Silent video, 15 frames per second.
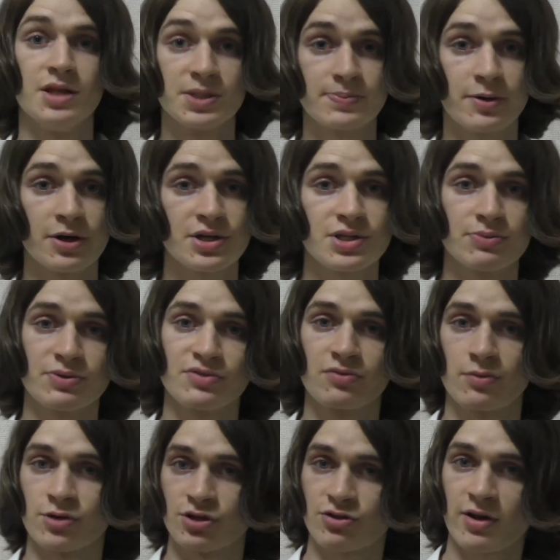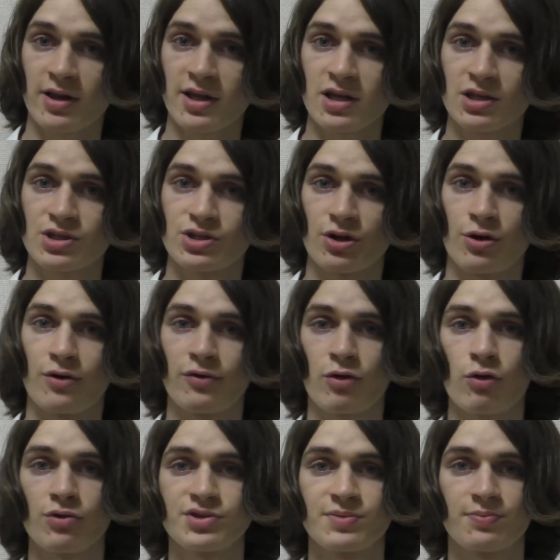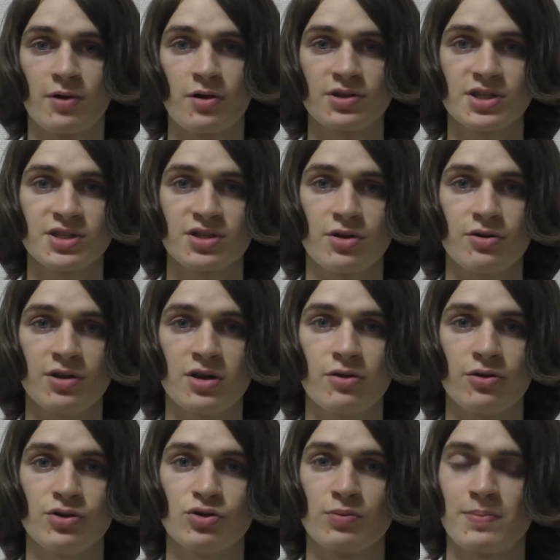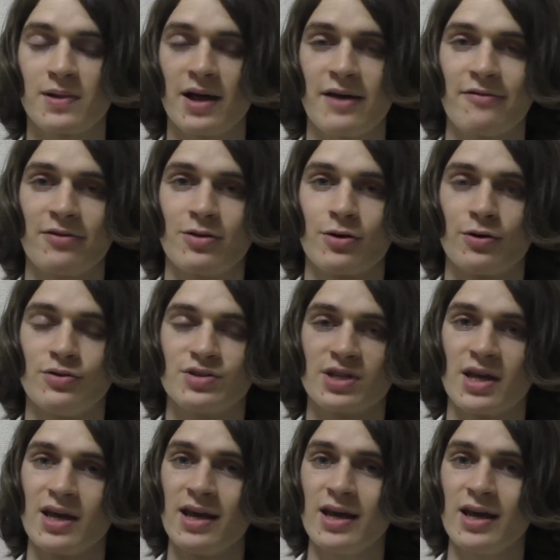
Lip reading: This person was from Australia, so of course the process is only going to apply for those